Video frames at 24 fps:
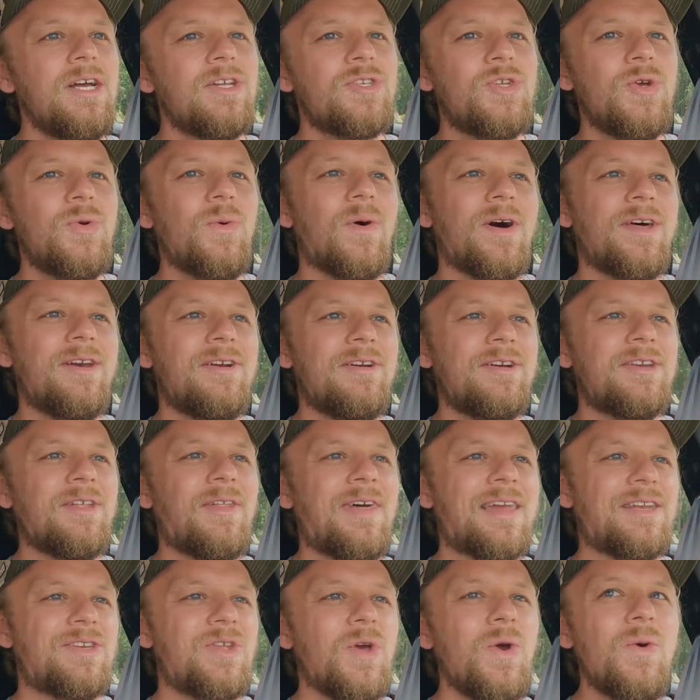200 to
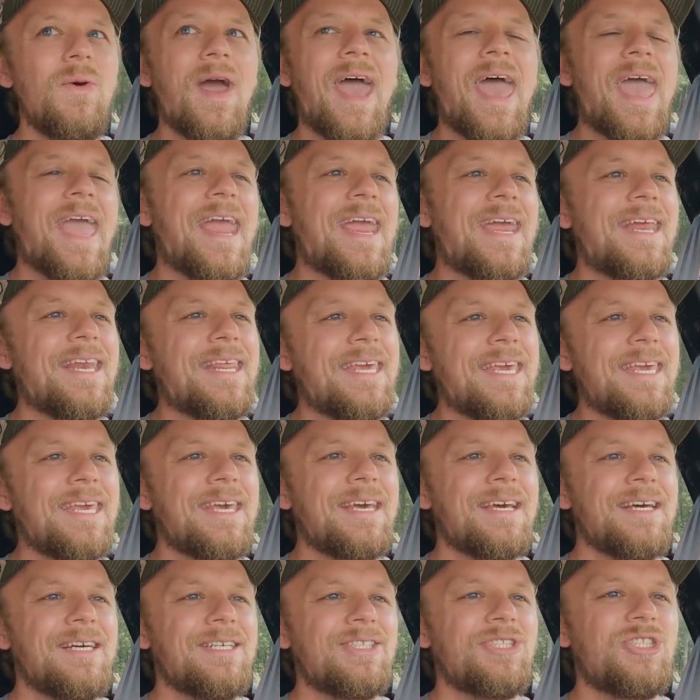like 280
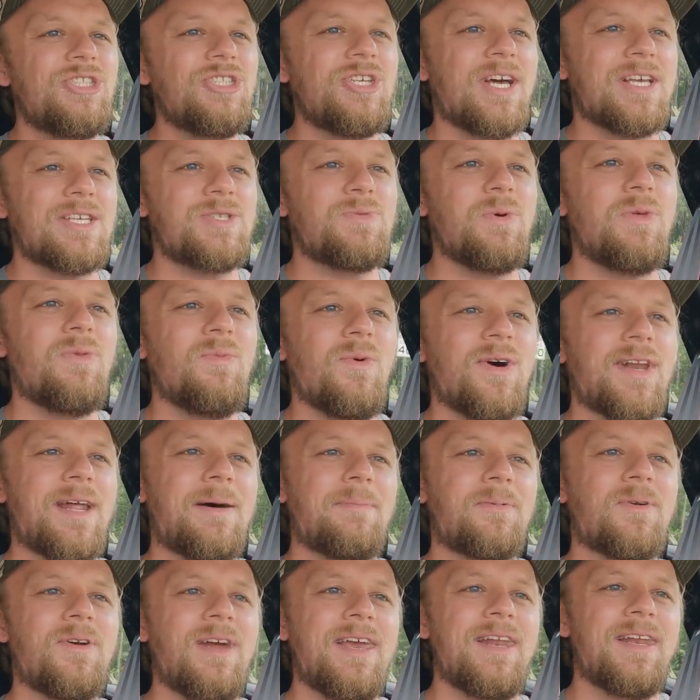just with one
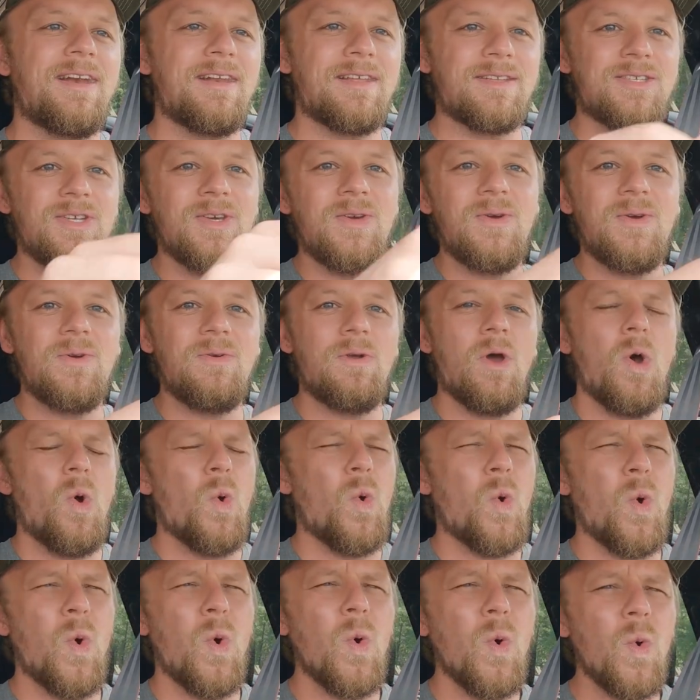upgrade and a tune.
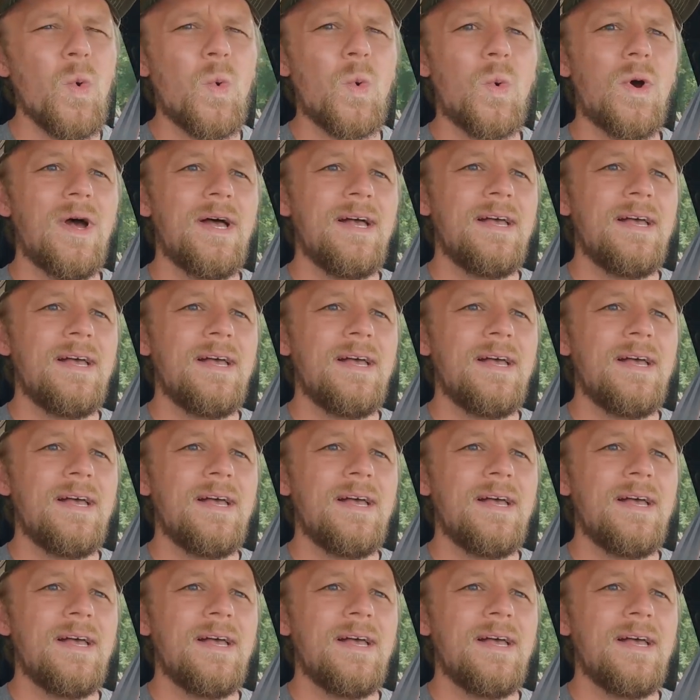Whew,